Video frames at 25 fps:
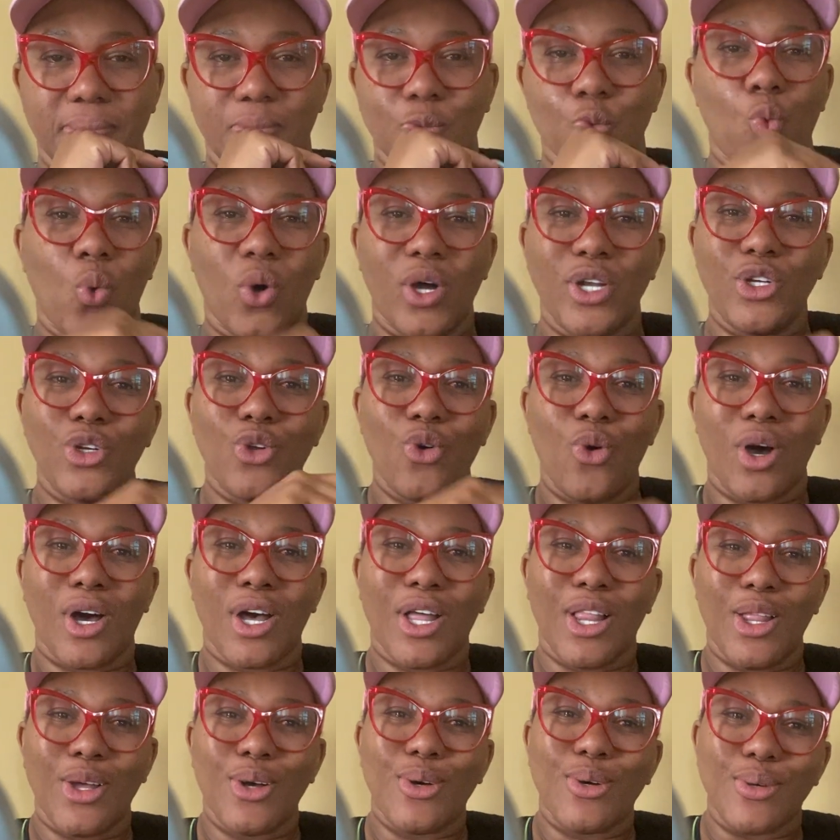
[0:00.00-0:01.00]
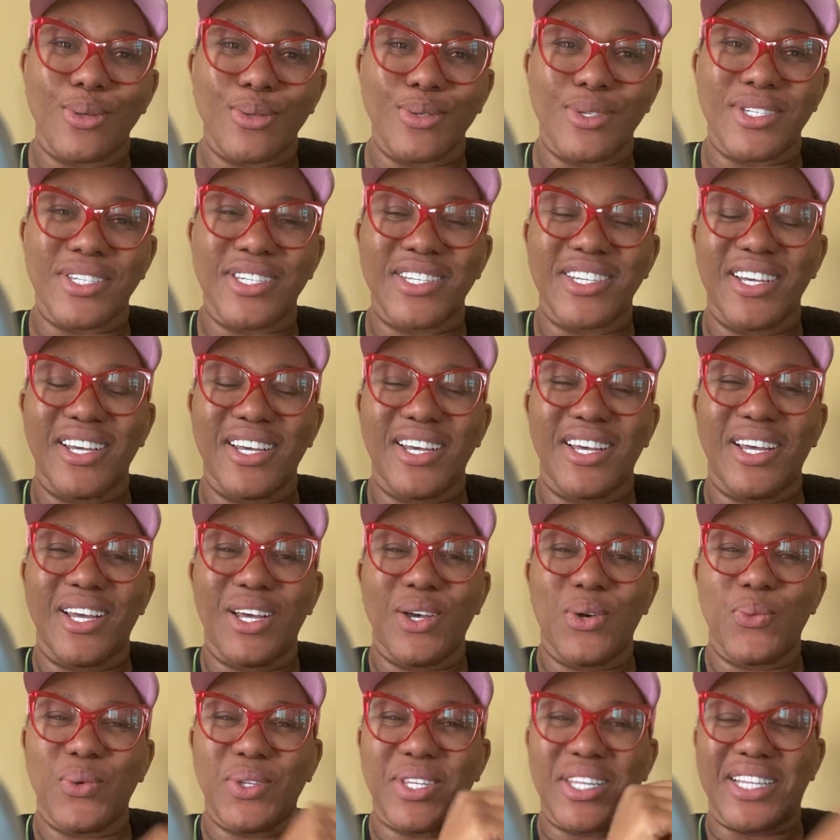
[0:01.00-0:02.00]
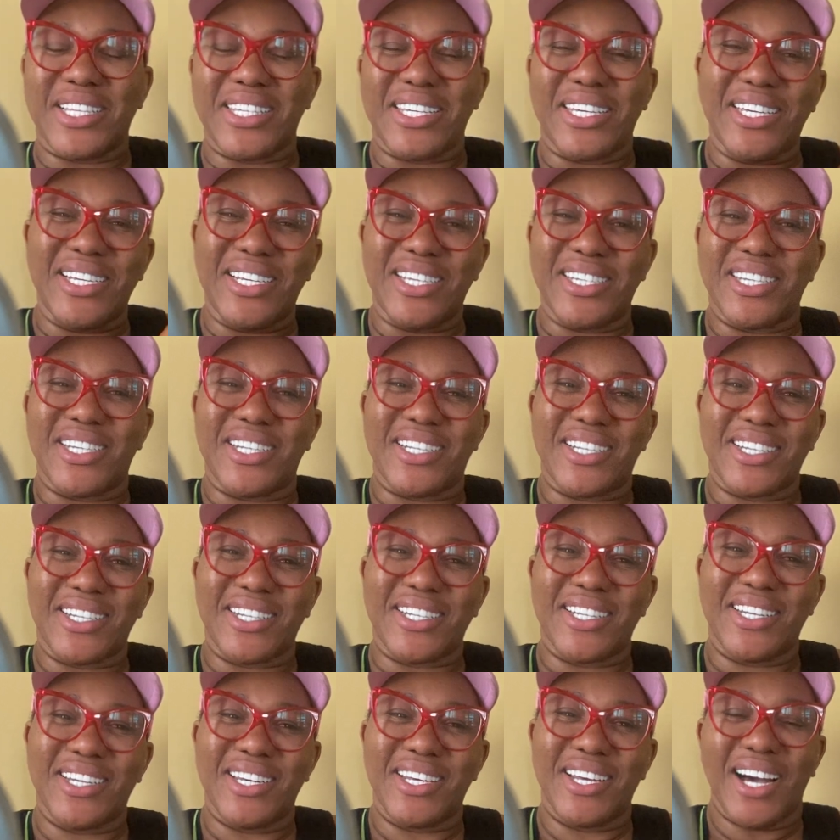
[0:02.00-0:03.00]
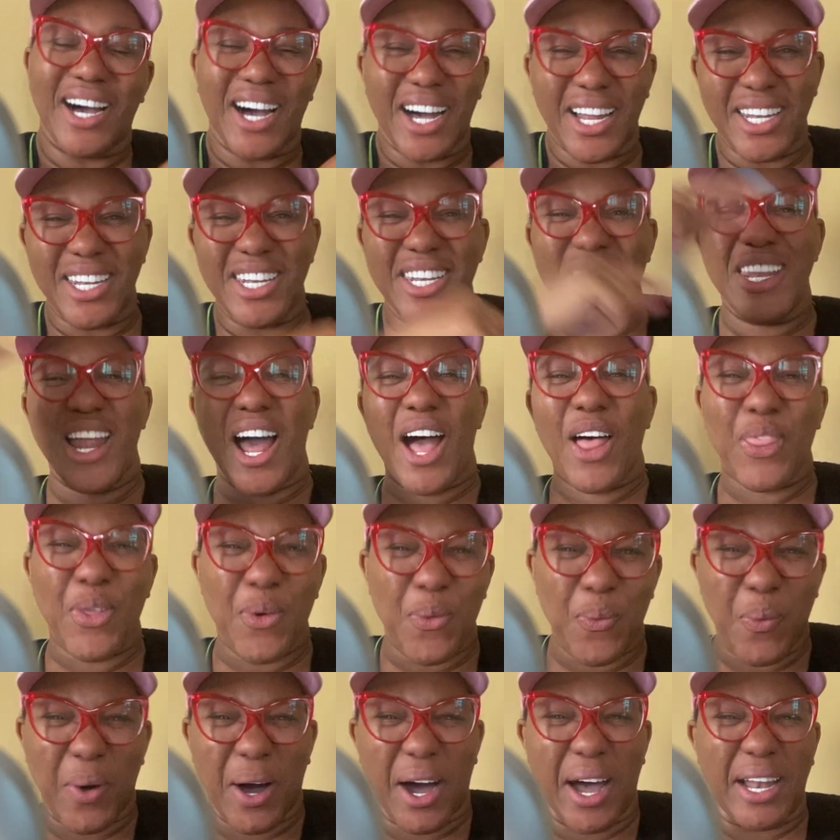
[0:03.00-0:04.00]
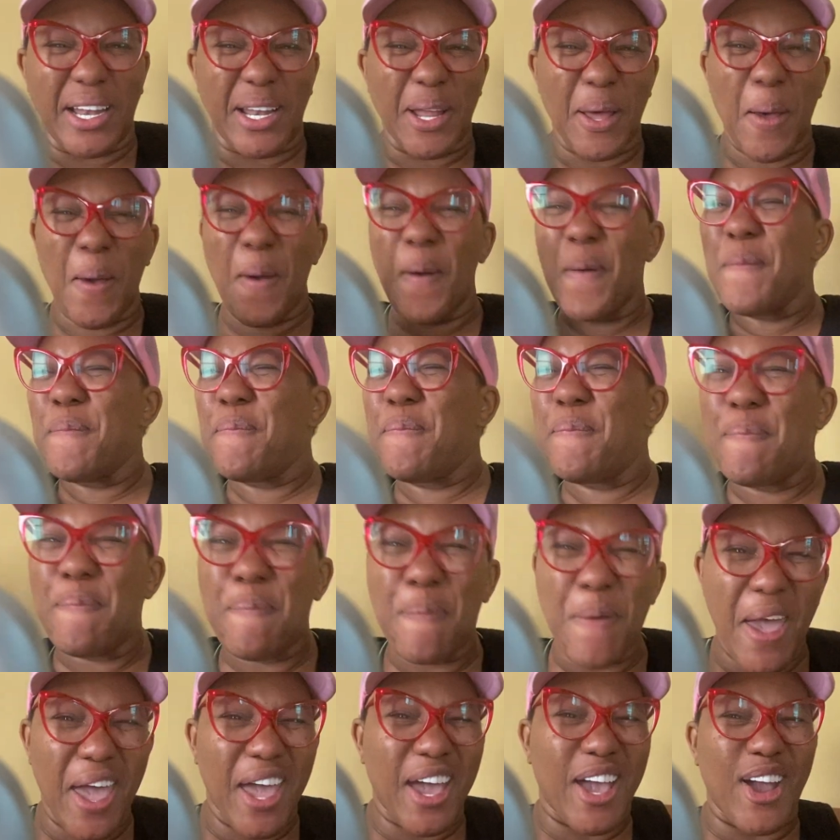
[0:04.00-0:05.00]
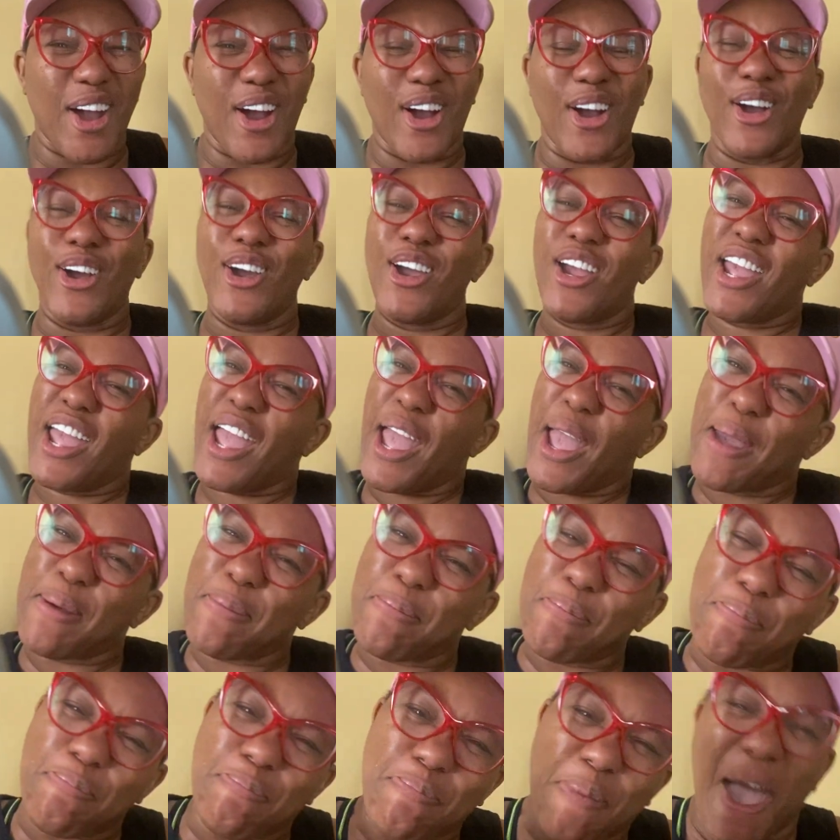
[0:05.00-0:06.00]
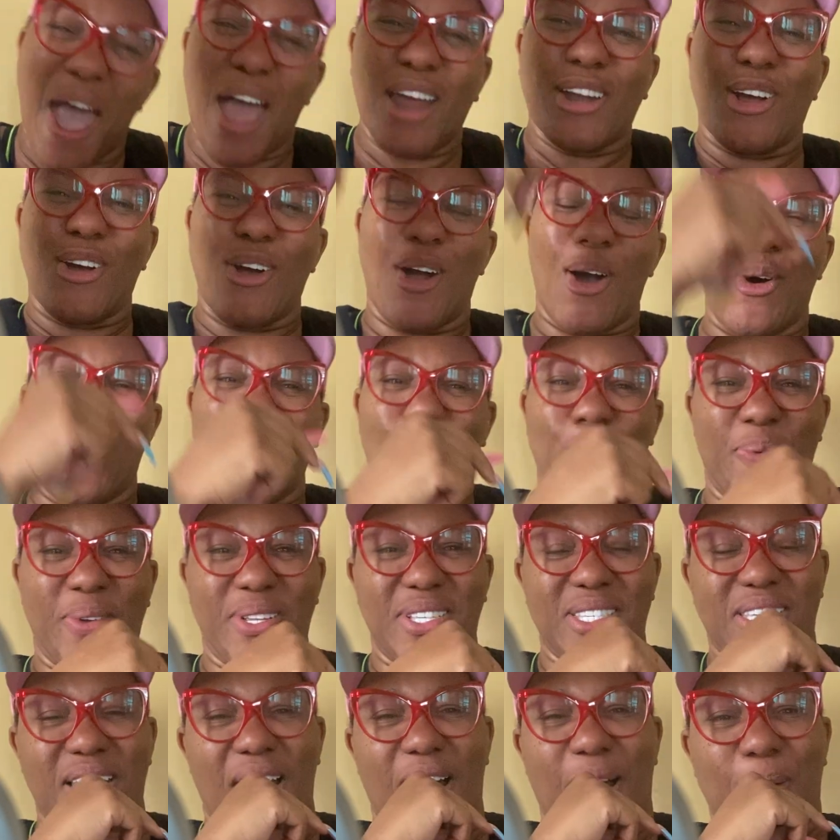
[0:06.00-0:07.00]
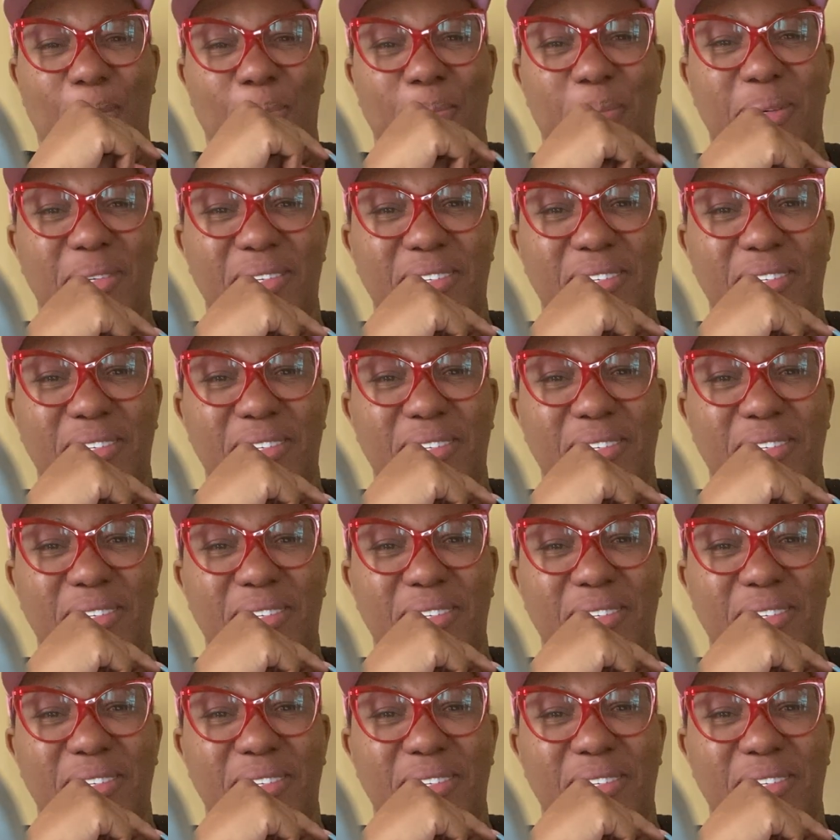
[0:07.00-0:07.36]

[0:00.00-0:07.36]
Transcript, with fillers: One door closed with the teaching. Another one, bigger and better, opens up.